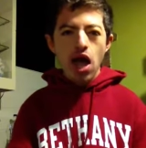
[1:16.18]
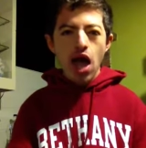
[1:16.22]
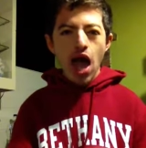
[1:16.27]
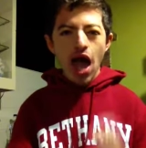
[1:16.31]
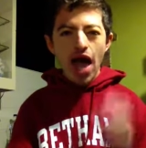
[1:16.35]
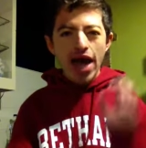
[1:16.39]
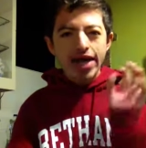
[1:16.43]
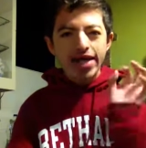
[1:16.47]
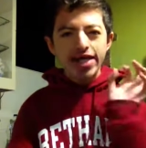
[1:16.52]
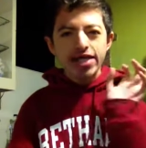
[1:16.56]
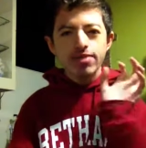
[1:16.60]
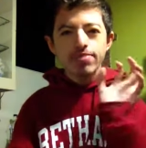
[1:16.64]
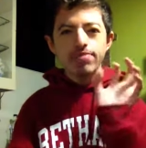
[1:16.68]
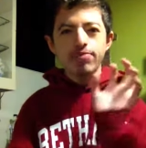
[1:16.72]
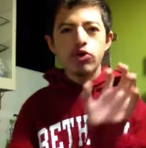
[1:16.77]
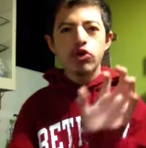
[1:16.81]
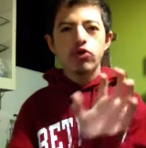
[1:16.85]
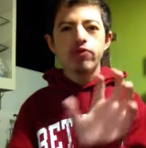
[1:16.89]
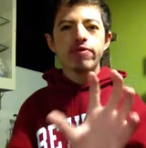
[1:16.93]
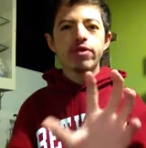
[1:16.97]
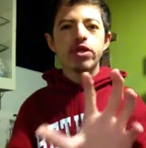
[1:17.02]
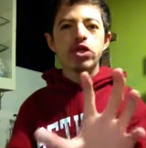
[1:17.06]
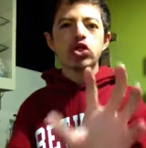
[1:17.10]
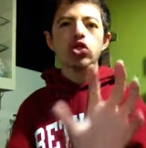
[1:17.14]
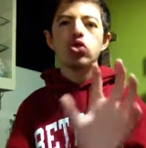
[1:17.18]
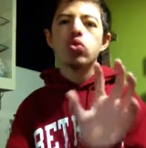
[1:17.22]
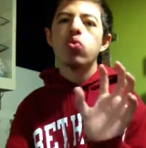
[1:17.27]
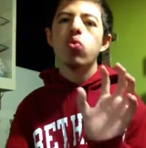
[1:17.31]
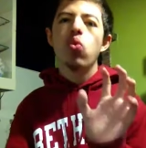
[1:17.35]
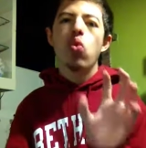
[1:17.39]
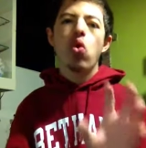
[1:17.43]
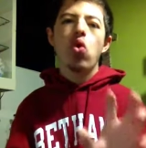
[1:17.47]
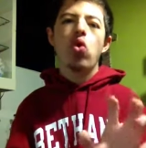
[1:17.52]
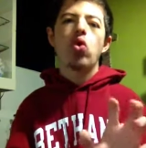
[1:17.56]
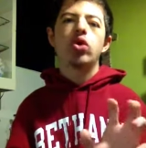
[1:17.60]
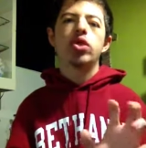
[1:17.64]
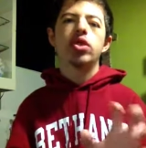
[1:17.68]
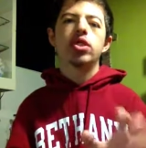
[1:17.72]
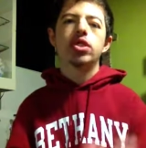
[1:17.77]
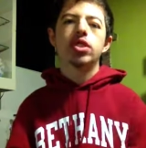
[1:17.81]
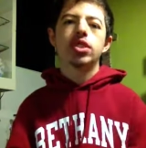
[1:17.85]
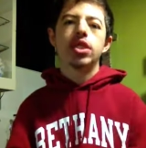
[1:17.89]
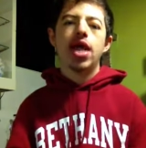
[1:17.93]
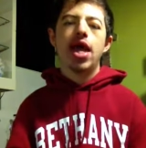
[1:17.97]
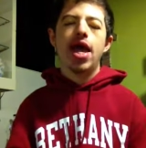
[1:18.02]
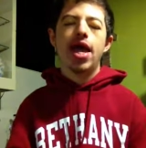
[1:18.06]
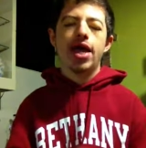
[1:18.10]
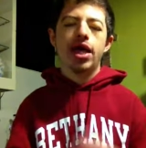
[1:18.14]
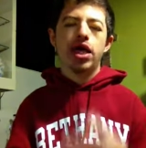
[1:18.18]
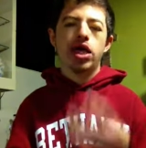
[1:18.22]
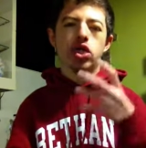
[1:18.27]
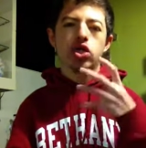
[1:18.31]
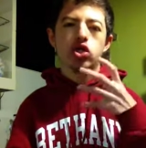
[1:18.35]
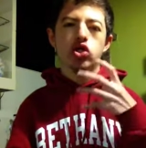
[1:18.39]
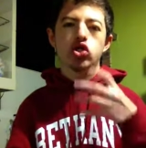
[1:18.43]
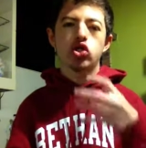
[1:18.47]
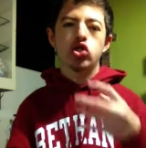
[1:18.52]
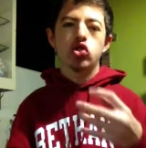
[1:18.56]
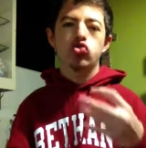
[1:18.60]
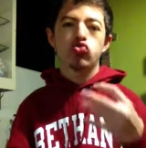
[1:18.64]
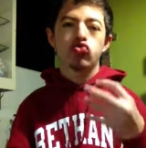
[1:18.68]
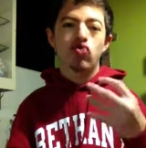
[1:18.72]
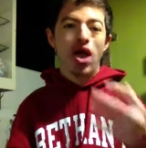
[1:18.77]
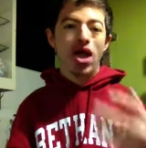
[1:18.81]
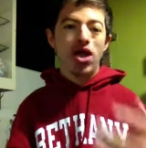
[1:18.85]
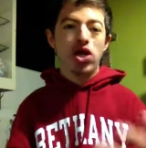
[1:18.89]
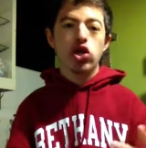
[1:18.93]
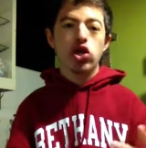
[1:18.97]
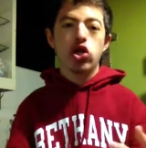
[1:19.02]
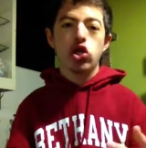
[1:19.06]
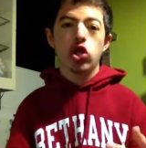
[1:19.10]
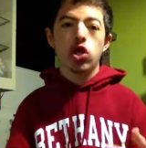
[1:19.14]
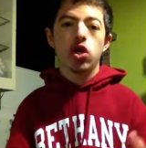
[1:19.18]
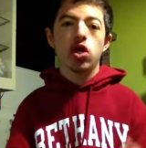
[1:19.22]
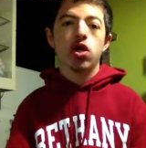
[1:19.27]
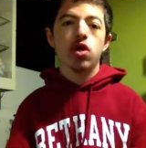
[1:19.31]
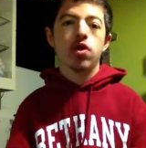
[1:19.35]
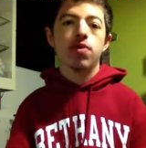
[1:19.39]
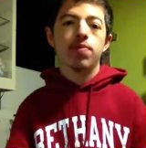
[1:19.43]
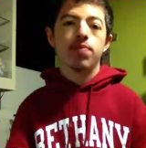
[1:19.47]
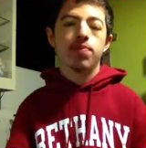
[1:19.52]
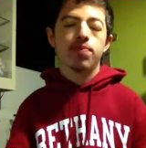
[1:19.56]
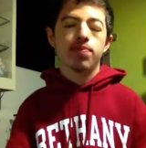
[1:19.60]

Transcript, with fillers: And he's moving towards a direction.